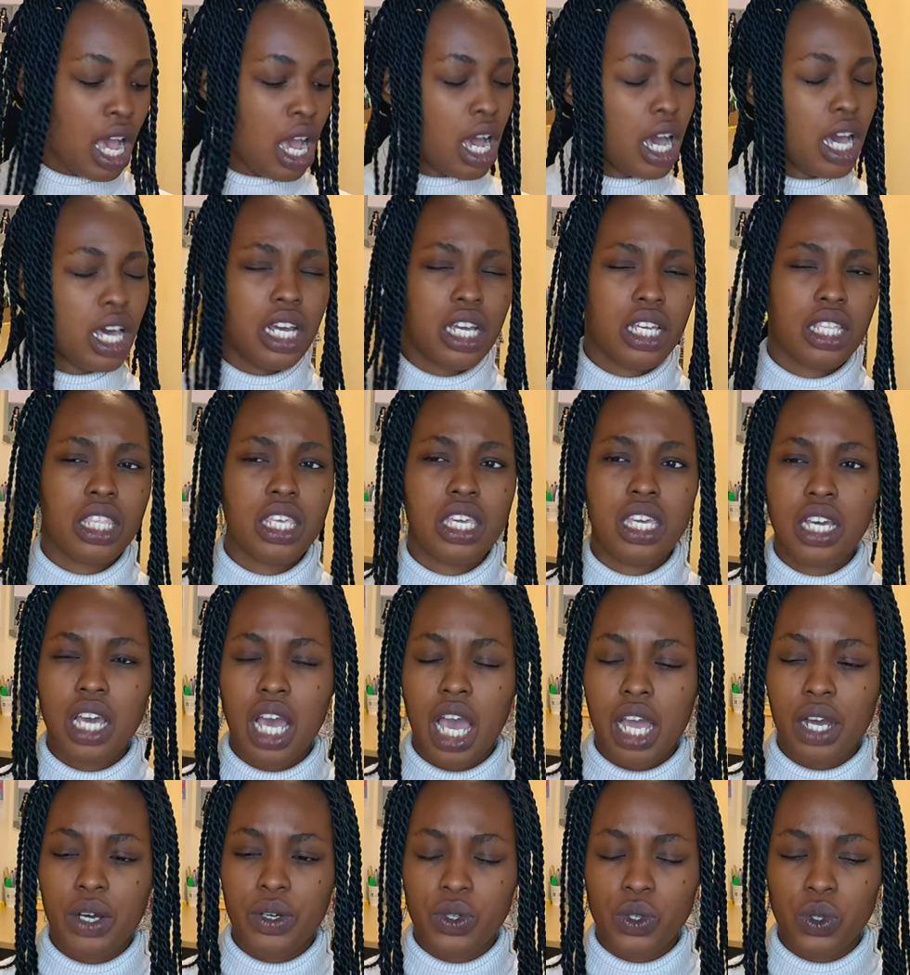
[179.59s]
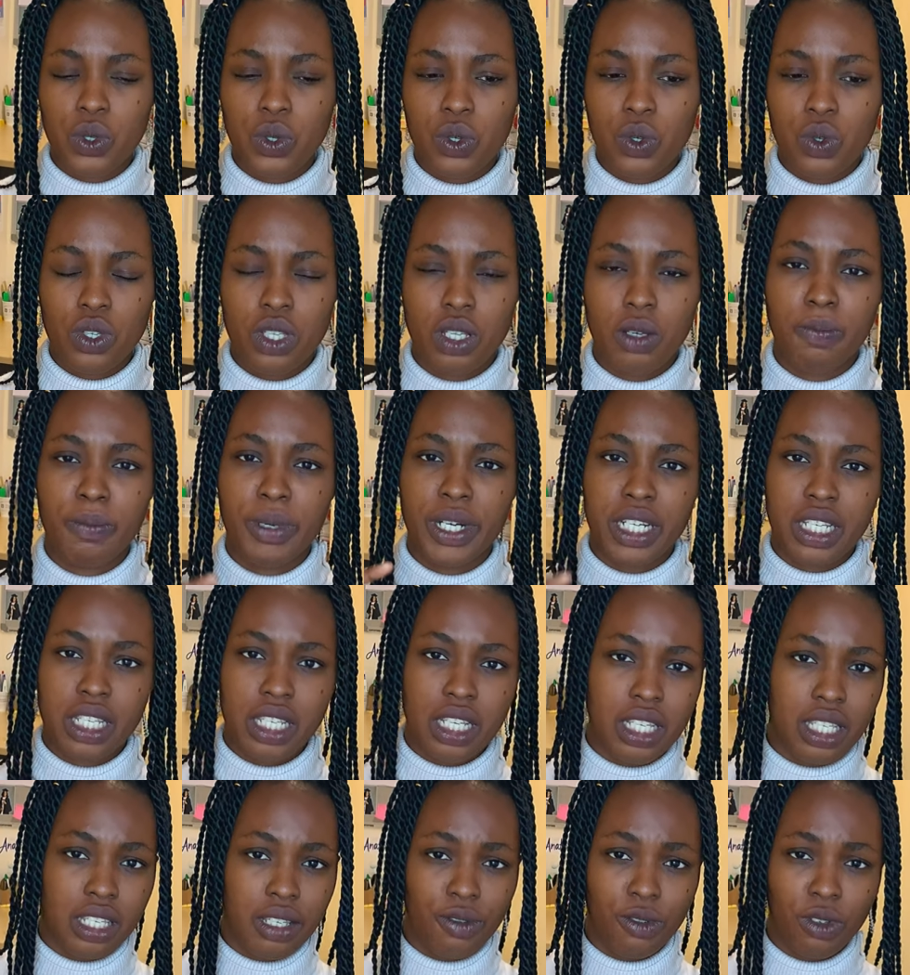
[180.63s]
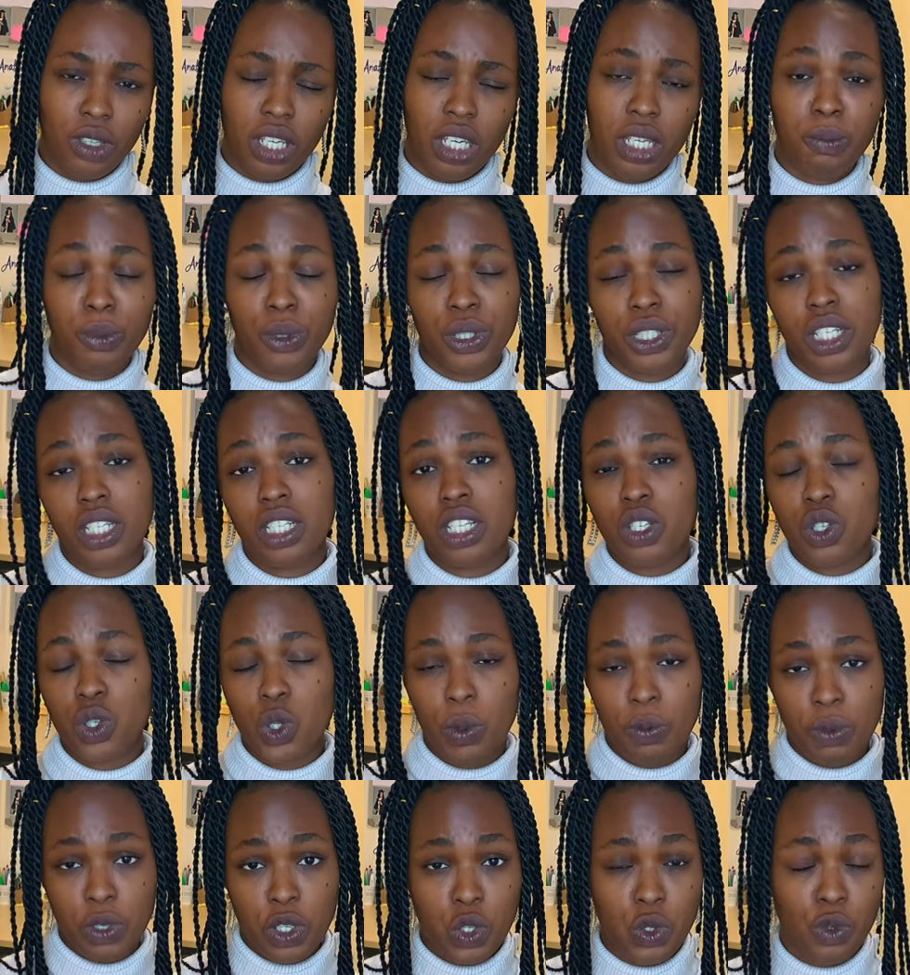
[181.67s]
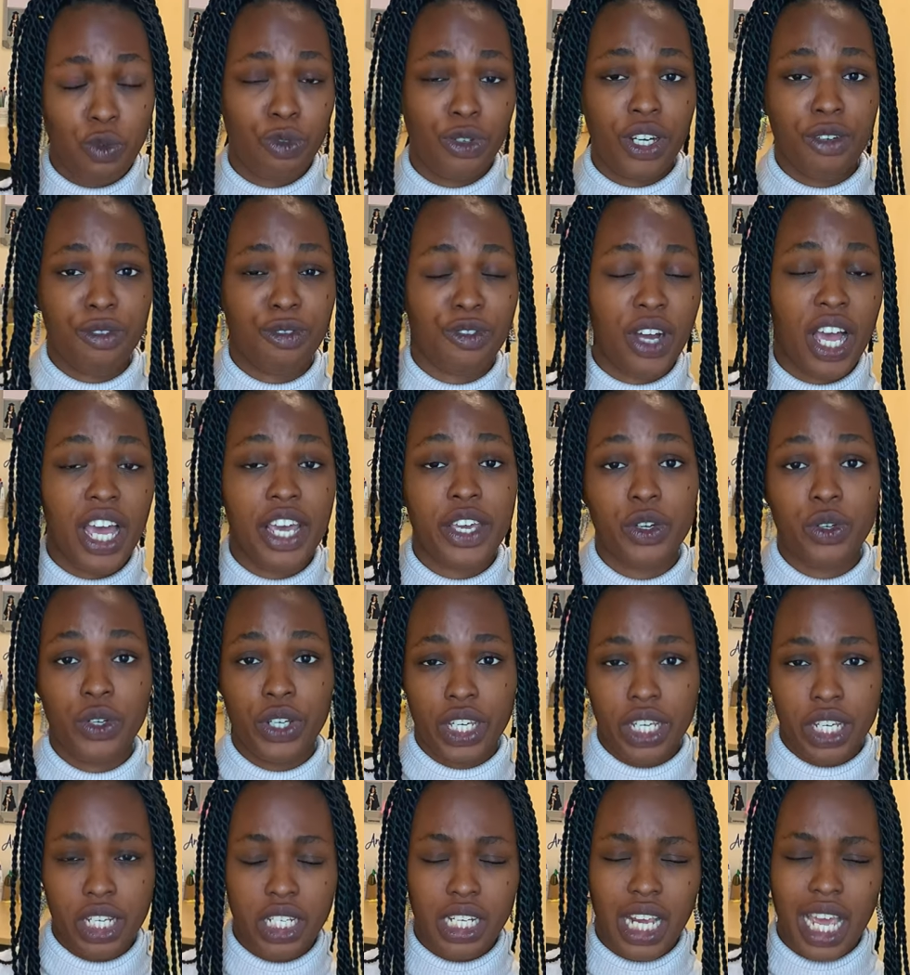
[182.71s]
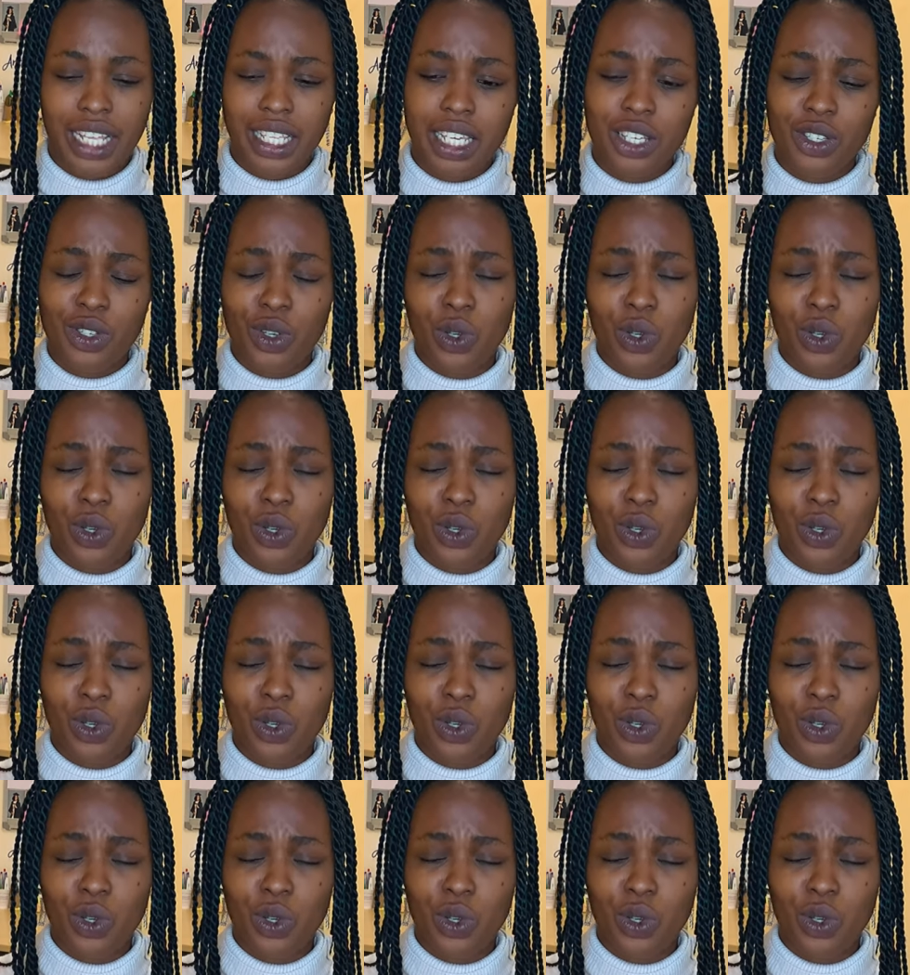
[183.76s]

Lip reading: And I think I also use the birth certificate, but they need something to verify your age. I think it's